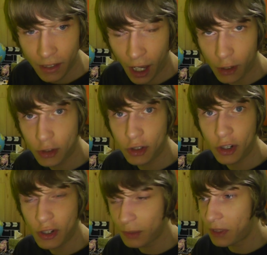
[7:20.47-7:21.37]
I
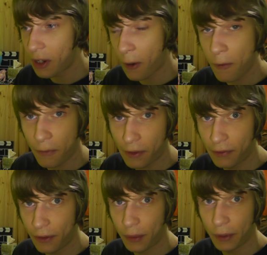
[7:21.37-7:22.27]
should be hopefully
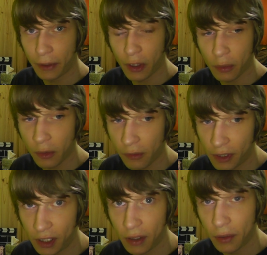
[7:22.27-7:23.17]
filming a lot more
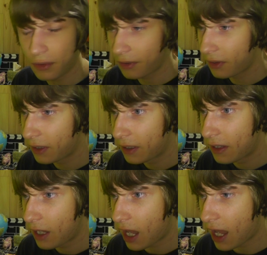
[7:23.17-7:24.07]
videos.
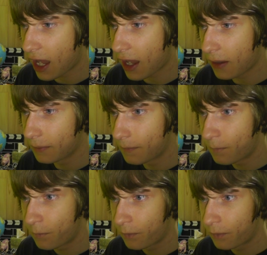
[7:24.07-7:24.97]
Yeah.